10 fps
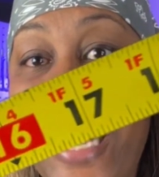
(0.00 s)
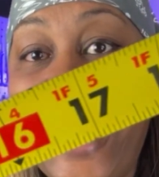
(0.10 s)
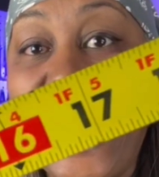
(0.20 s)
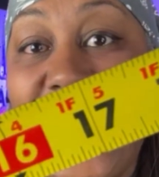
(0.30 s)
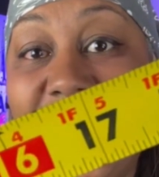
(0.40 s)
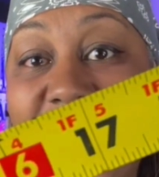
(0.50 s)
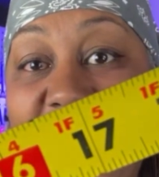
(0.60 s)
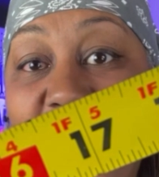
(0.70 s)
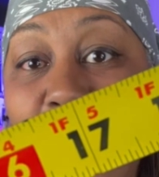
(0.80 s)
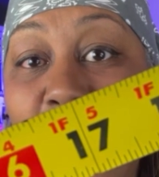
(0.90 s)

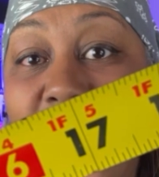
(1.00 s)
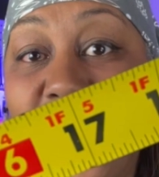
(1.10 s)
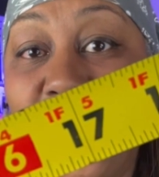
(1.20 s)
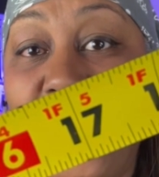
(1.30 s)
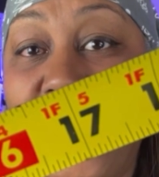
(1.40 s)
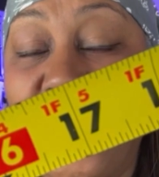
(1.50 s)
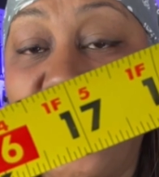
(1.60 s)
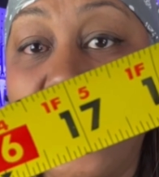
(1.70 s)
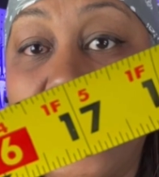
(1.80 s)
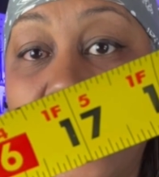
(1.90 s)
19.2
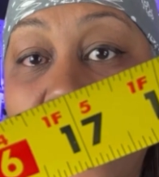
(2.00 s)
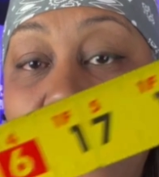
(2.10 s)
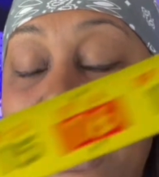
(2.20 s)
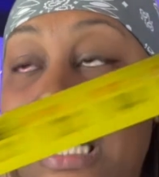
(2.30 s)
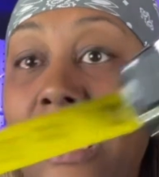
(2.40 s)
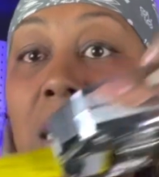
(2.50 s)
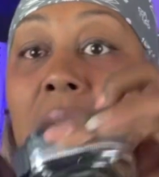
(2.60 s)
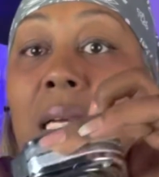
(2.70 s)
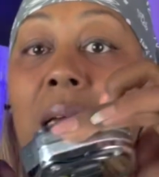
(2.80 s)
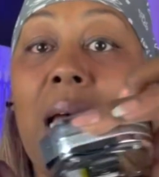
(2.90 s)
inches.
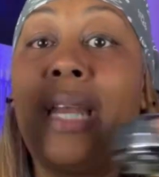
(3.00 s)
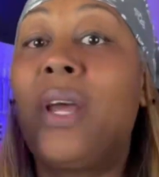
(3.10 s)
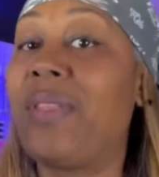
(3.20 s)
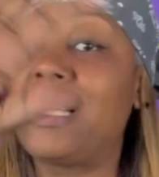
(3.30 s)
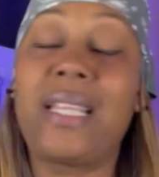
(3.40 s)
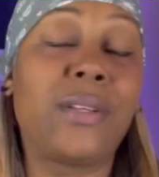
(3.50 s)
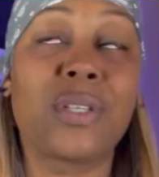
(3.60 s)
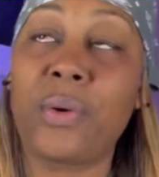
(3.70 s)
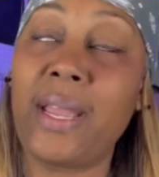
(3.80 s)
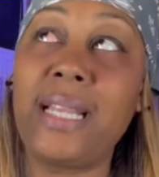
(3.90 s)
I know that sounds
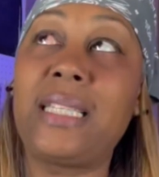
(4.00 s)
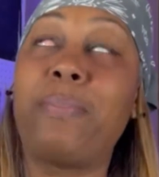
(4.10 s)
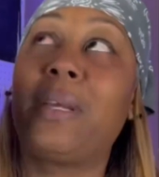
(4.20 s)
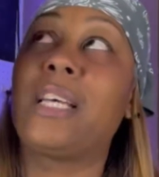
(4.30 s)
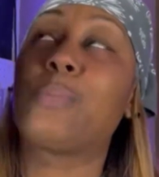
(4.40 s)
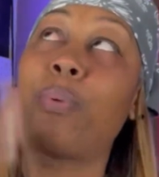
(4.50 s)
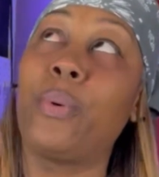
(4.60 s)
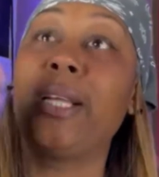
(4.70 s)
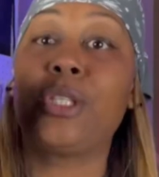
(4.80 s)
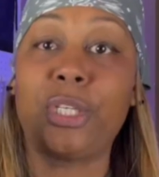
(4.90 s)
crazy because
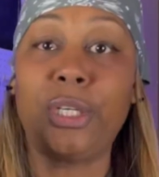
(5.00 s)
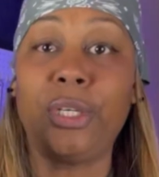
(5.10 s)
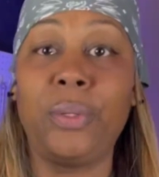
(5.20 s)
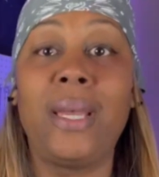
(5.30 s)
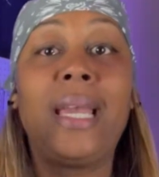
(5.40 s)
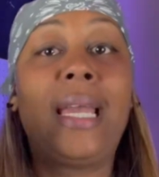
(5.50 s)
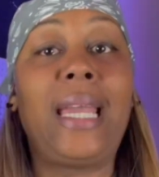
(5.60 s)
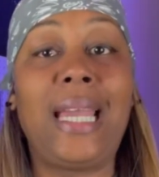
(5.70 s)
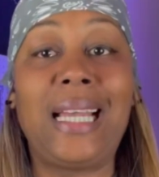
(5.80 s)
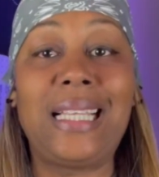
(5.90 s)
0.2
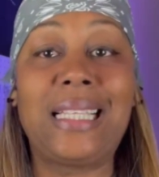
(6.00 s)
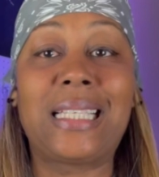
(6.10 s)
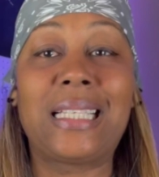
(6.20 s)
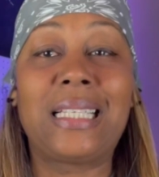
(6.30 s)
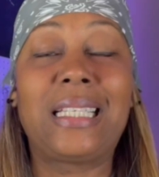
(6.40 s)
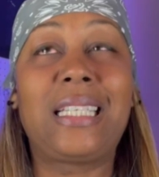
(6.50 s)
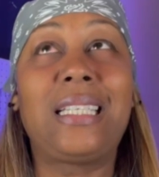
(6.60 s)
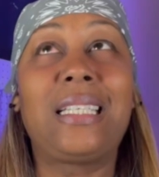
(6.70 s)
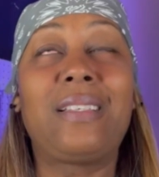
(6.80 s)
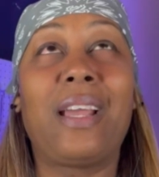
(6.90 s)
is
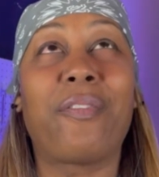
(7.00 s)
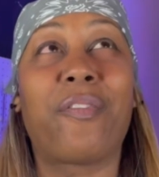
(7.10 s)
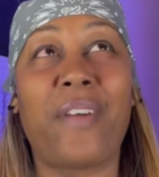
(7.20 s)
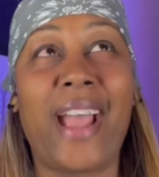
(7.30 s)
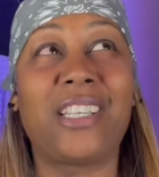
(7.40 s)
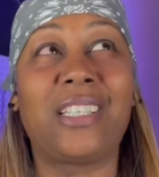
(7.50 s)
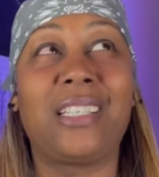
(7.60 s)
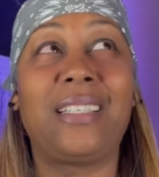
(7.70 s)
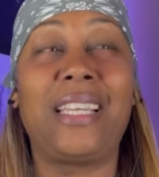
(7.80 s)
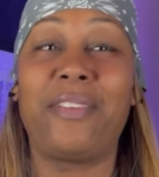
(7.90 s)
a
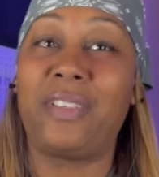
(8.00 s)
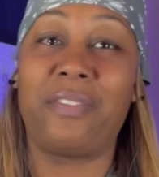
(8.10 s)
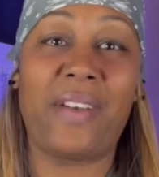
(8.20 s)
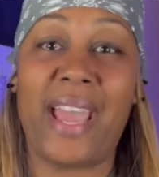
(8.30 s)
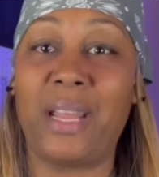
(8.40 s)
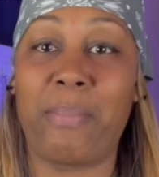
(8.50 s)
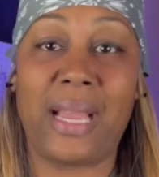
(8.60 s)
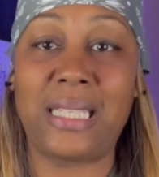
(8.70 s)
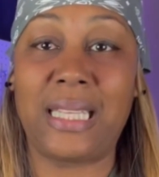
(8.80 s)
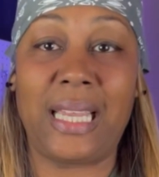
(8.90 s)
fraction if divided
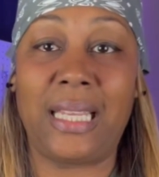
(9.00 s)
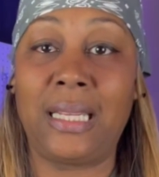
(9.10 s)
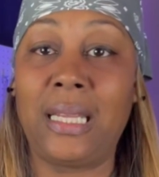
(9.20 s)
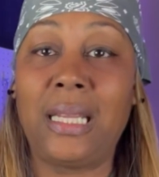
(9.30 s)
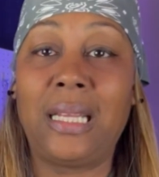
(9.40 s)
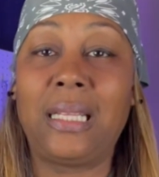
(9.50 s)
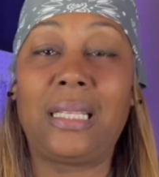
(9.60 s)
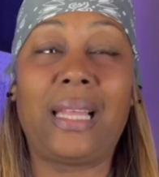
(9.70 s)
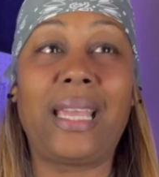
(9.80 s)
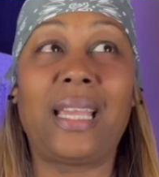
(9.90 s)
by 10.
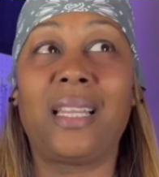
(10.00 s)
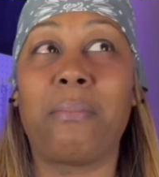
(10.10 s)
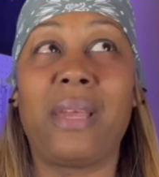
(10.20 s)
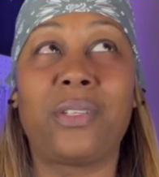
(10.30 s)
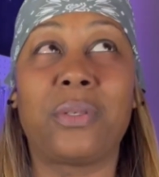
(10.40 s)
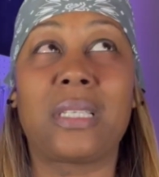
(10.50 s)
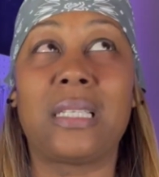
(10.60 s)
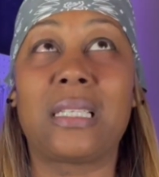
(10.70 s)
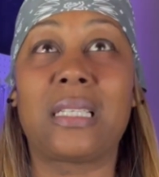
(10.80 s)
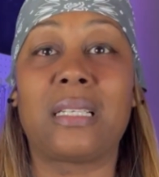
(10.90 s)
Like in the metric
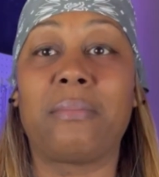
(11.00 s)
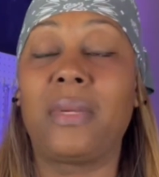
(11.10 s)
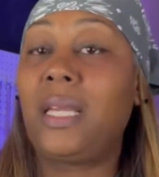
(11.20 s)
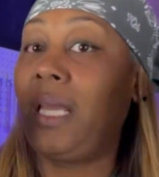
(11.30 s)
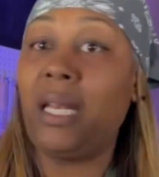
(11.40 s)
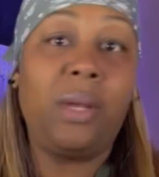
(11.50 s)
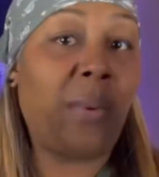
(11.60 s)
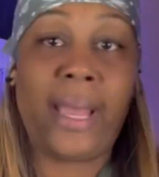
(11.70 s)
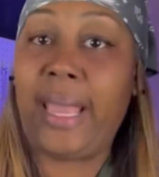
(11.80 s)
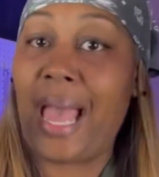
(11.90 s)
system.
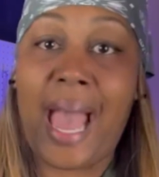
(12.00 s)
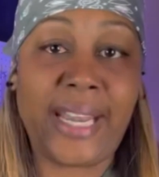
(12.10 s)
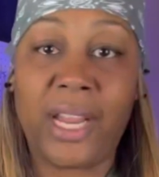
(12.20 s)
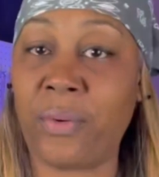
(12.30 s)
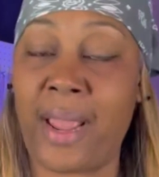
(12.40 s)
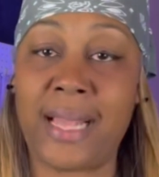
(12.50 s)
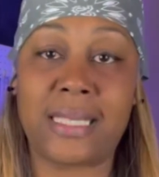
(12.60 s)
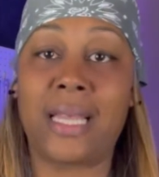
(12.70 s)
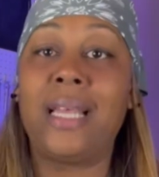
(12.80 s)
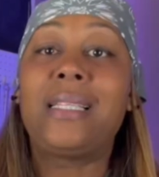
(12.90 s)
Anyway, I
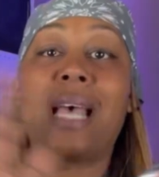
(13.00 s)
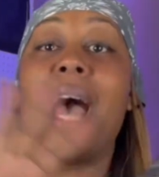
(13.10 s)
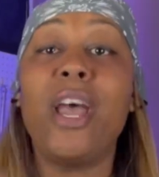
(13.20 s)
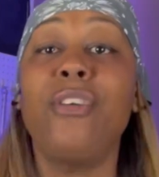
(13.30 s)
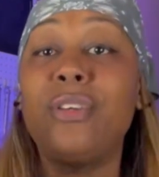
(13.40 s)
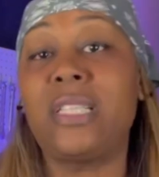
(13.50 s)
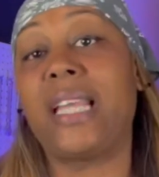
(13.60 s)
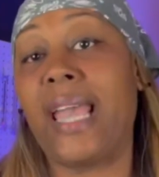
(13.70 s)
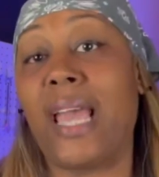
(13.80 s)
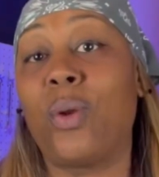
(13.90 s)
digress. To
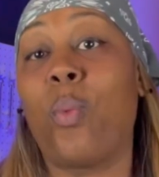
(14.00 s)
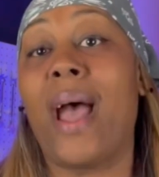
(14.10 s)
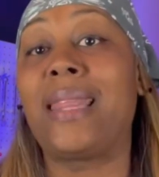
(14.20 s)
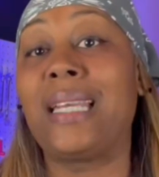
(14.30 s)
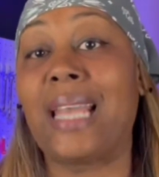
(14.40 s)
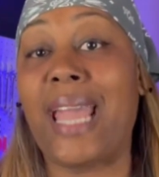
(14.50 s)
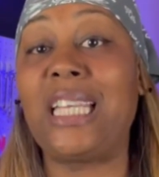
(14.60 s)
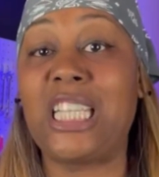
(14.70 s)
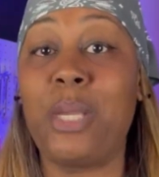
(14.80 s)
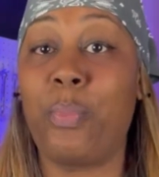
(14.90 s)
understand why the
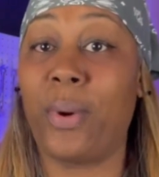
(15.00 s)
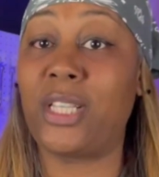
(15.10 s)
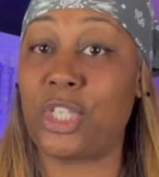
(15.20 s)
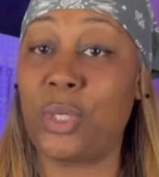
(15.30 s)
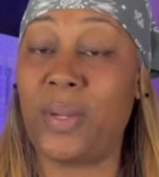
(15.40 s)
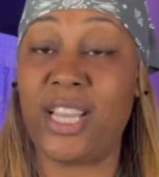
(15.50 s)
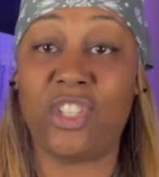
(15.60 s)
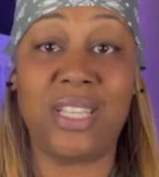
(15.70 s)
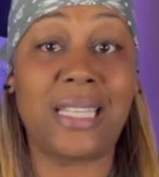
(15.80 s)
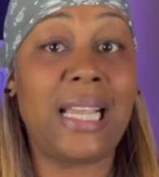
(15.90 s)
19.2
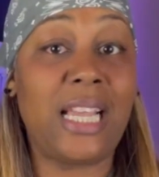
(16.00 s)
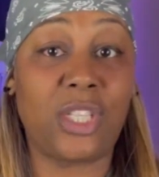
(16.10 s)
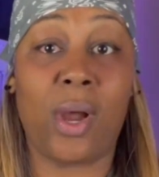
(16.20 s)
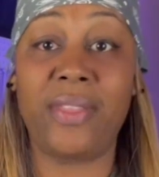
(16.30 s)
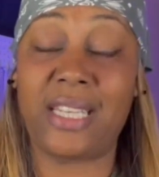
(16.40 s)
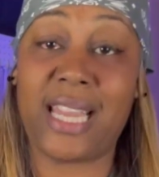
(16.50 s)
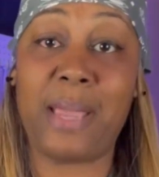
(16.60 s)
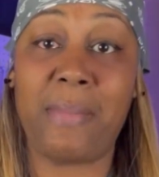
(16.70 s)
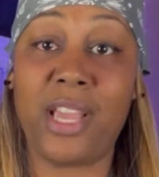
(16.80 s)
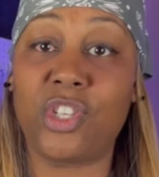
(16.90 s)
inches is on the
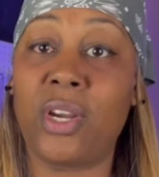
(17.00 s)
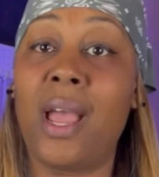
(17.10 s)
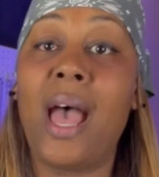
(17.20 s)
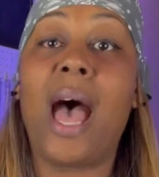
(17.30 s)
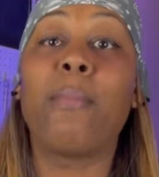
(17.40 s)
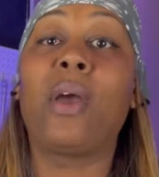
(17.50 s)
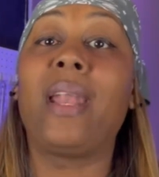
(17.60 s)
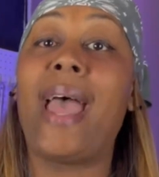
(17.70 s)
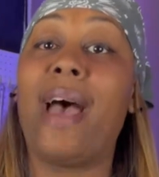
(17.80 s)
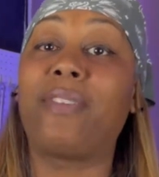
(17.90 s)
tape measure, I'm
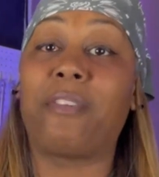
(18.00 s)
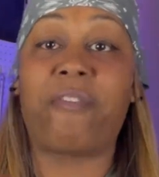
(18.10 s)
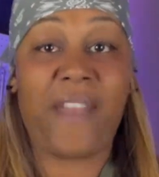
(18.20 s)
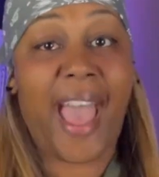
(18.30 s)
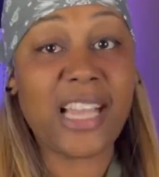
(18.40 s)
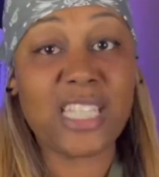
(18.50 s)
gonna have to fast